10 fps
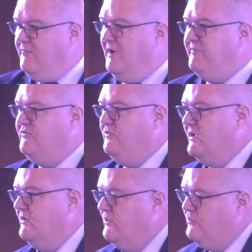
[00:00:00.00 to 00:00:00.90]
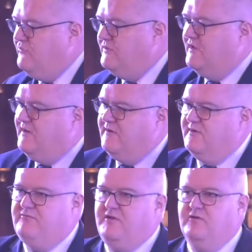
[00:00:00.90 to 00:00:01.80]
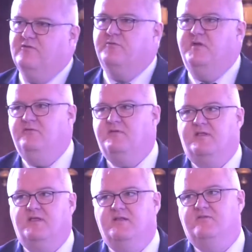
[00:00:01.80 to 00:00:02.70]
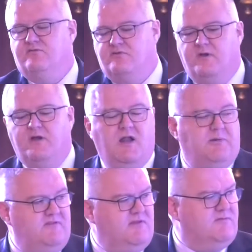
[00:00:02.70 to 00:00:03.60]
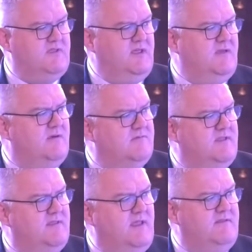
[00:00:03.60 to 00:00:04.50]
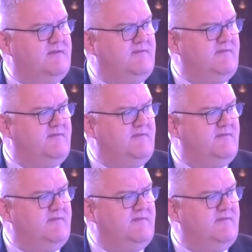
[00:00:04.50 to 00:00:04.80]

a map that you can use. You can click on every country and you can get into the granularity of the data.